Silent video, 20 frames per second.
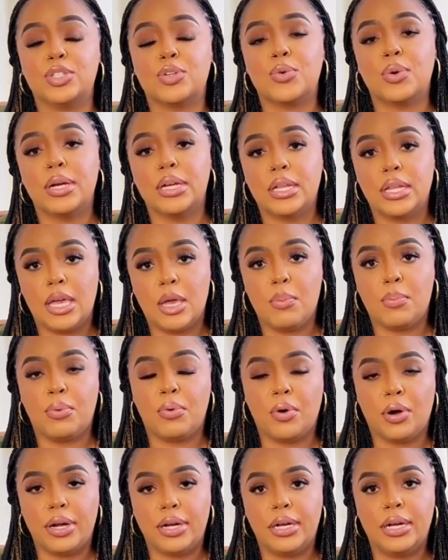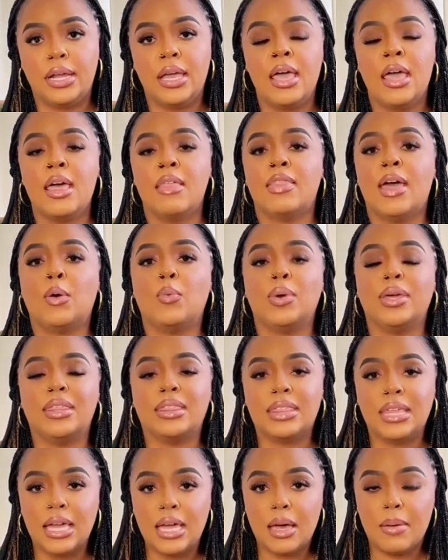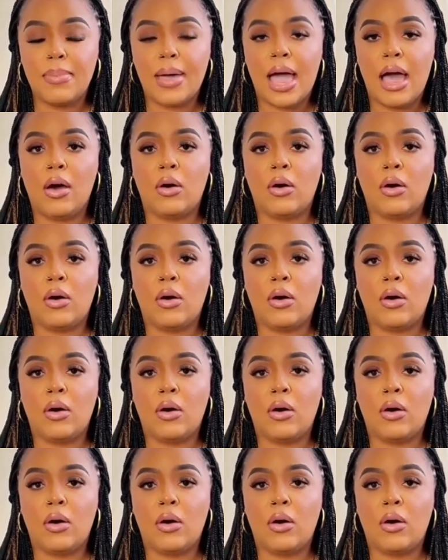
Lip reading: for reminding them again and again that